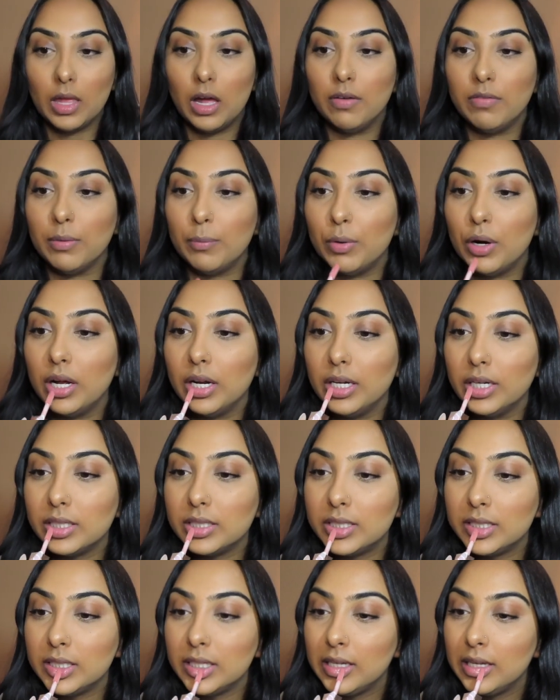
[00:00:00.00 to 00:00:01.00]
of her
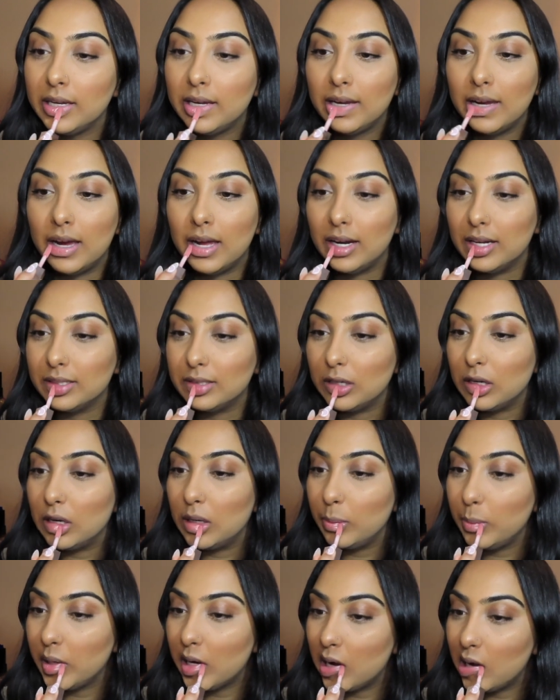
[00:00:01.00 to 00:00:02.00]
products. And it's
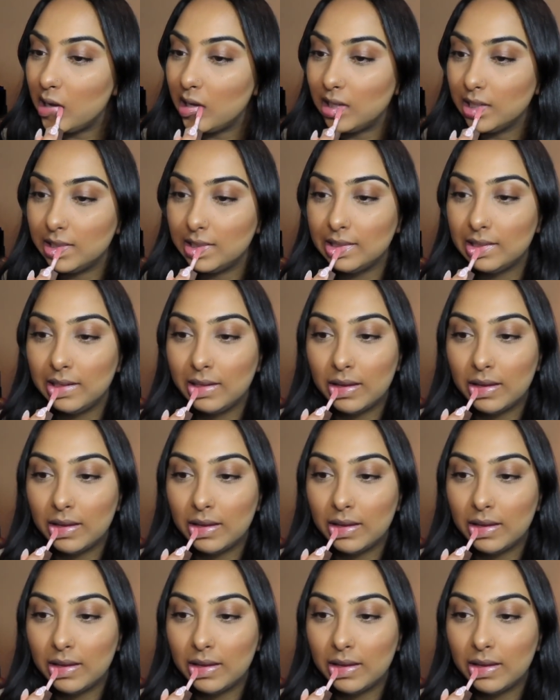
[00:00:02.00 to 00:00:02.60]
all because